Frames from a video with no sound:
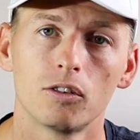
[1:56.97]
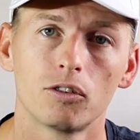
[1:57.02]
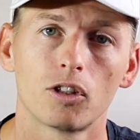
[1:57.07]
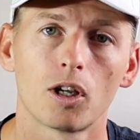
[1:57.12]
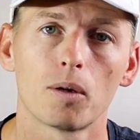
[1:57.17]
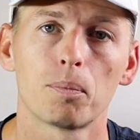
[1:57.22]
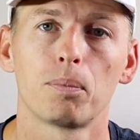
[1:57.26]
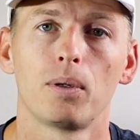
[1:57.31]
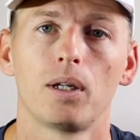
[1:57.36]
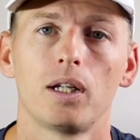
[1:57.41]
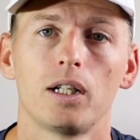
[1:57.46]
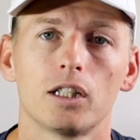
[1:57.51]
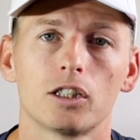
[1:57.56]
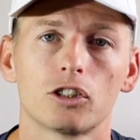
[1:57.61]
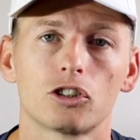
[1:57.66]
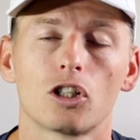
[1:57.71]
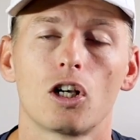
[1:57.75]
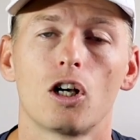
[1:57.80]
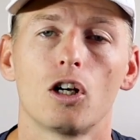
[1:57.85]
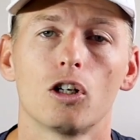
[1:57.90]
Top
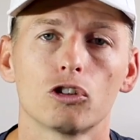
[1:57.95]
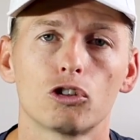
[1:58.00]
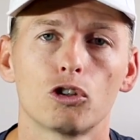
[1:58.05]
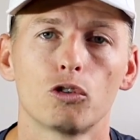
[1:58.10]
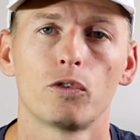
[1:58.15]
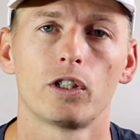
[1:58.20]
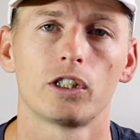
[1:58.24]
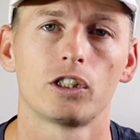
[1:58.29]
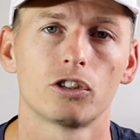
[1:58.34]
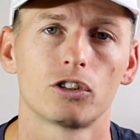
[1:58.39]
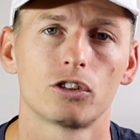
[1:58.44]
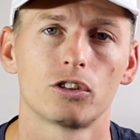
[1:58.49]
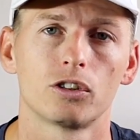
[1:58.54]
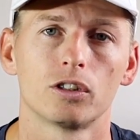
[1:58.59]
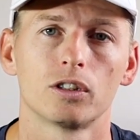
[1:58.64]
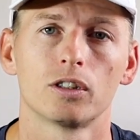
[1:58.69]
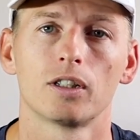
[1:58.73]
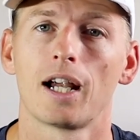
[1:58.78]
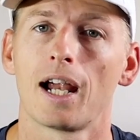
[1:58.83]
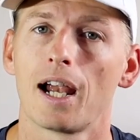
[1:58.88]
players also
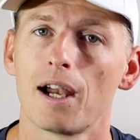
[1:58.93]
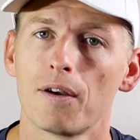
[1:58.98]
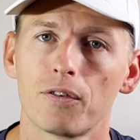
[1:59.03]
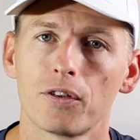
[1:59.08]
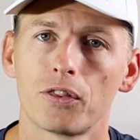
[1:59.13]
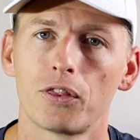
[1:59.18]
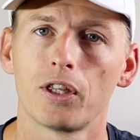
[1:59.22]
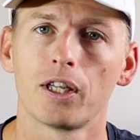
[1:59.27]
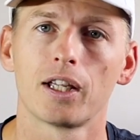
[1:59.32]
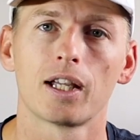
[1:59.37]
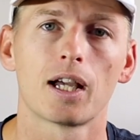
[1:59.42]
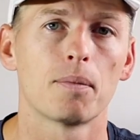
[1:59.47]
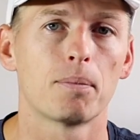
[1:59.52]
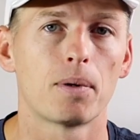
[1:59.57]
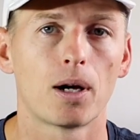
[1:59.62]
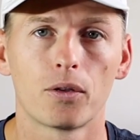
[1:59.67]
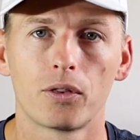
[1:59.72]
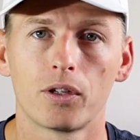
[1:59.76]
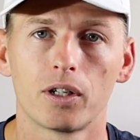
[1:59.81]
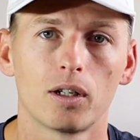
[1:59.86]
register everything
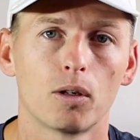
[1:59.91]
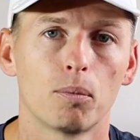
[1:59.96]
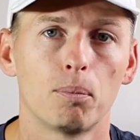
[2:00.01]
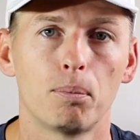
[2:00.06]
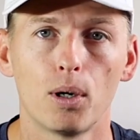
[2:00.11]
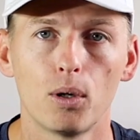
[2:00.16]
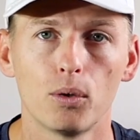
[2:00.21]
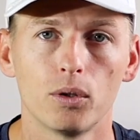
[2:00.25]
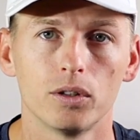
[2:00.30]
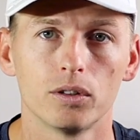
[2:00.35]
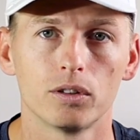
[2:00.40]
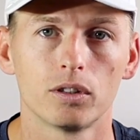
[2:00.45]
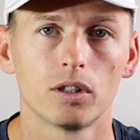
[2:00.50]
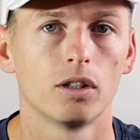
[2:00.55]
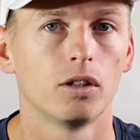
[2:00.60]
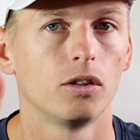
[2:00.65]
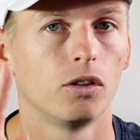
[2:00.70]
about their opponent,